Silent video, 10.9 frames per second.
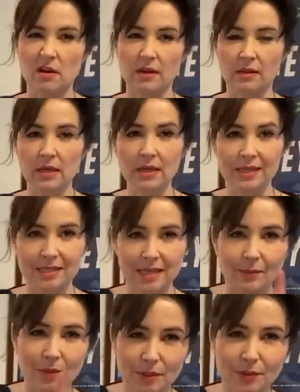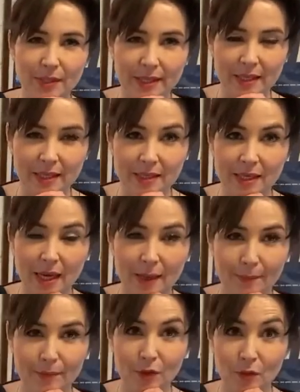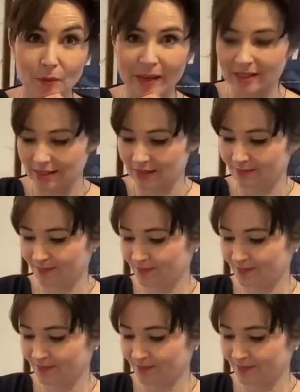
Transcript: I think it's then we're doing the um, new pattern.